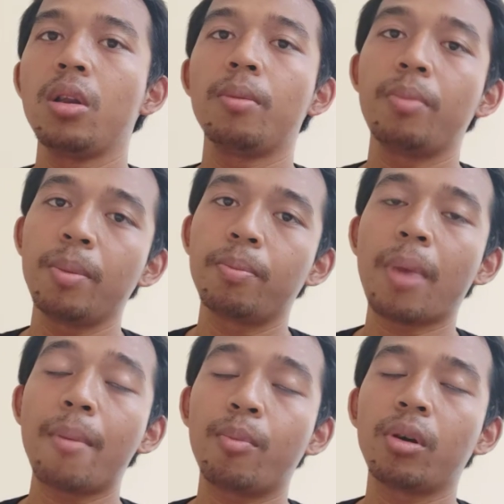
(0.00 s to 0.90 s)
the
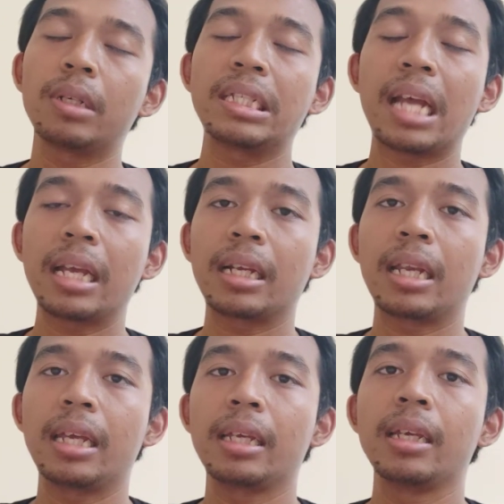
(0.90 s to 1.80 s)
paper
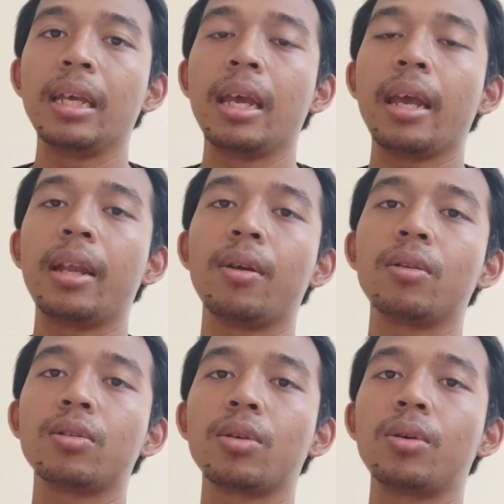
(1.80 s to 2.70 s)
recycling, and
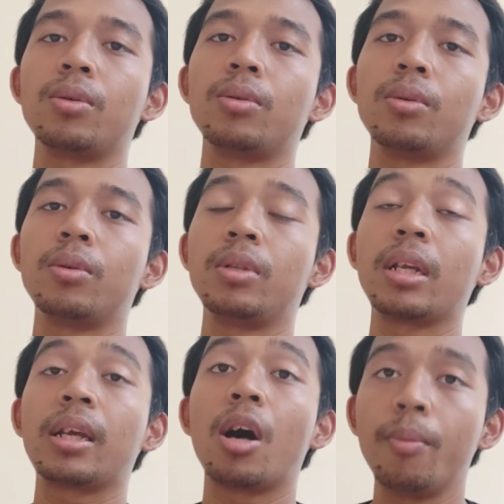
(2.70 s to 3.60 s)
also the
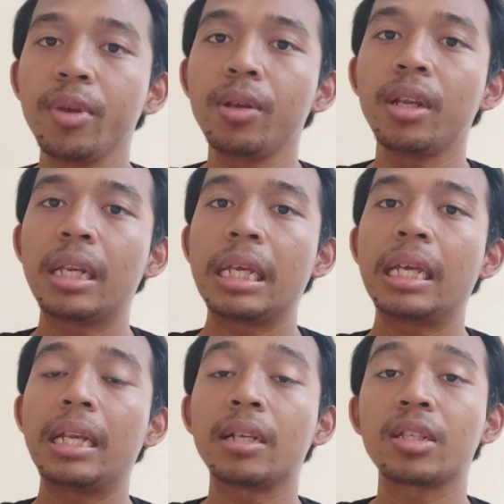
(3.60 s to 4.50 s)
community in